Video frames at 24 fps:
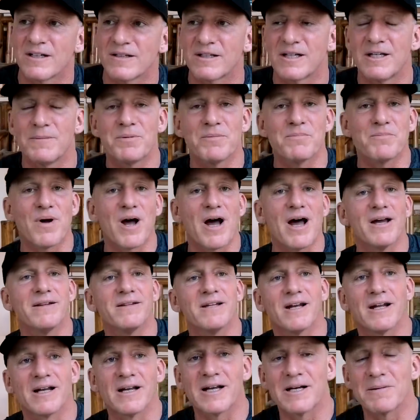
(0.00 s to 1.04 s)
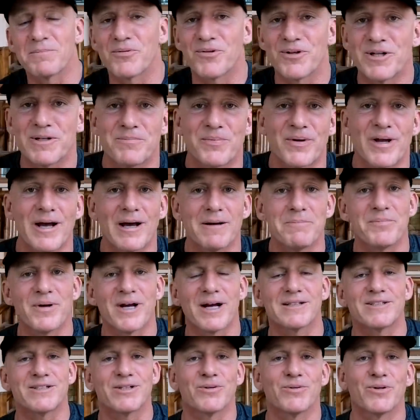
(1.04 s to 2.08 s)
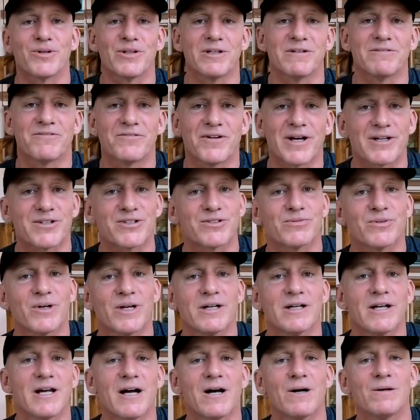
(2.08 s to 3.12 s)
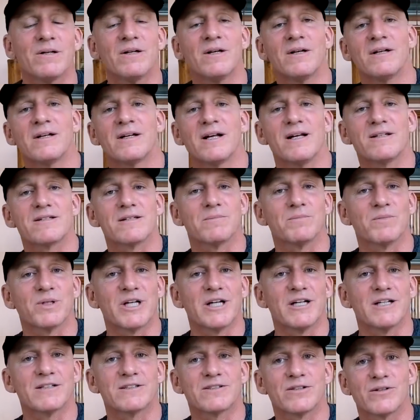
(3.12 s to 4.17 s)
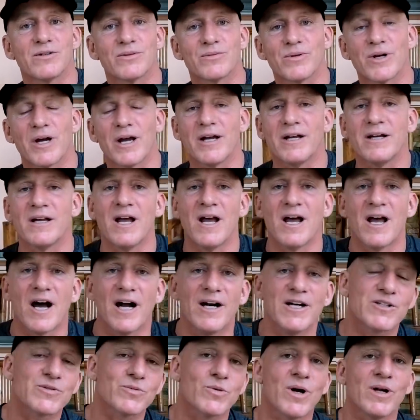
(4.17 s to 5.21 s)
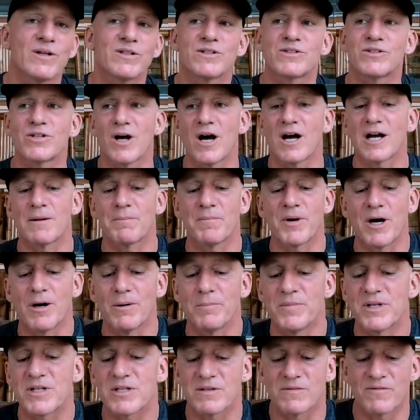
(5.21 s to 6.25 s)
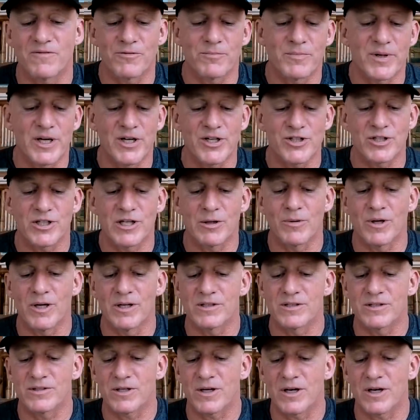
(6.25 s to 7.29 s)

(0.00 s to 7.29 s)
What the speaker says: Keep in mind that I got a pretty bad bacterial infection right now as I'm leaning to the right. I just wanted to talk about misinformation. I wanted to